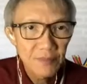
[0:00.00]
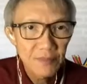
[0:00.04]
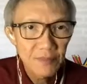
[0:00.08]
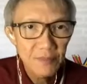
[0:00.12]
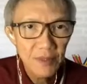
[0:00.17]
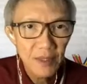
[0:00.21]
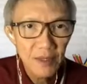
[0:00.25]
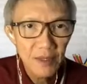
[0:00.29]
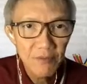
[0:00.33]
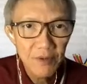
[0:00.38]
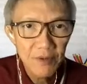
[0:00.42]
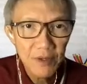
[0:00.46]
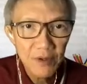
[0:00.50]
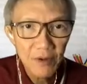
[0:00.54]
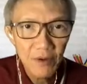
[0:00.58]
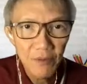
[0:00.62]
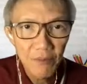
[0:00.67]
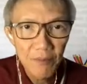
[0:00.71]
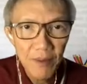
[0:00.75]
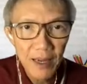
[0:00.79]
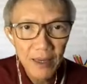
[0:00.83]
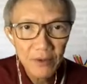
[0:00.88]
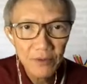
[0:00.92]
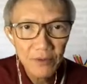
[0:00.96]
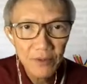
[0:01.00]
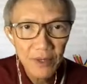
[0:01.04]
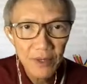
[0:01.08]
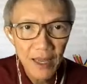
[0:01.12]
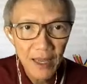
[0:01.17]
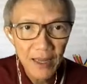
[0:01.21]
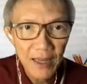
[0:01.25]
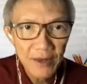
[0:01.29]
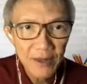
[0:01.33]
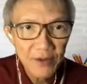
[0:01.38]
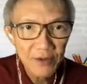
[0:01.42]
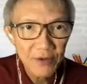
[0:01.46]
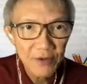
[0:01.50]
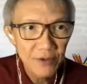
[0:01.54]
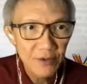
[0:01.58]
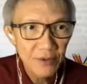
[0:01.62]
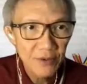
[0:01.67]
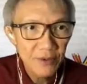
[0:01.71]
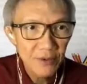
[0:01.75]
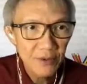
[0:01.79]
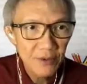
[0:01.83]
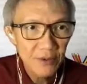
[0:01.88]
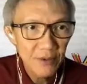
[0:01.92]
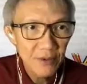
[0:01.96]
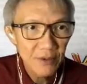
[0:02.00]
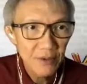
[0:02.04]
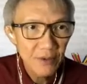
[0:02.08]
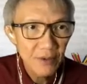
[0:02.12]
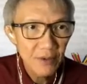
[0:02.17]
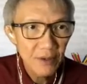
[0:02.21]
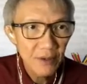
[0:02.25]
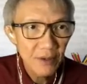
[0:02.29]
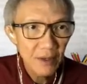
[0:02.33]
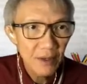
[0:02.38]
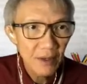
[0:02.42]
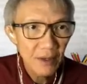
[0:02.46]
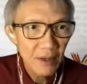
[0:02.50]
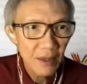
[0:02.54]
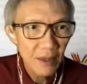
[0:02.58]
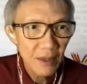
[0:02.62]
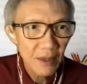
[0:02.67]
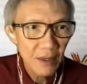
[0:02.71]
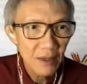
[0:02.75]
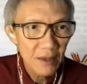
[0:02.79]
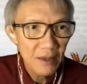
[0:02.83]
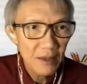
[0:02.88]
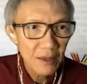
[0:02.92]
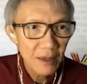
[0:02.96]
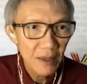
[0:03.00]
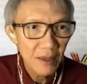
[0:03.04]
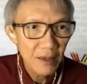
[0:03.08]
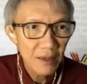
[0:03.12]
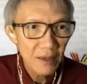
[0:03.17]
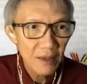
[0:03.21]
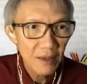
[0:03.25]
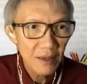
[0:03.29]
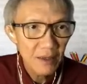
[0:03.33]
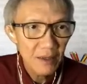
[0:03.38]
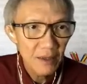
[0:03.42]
And we go back to the editor and then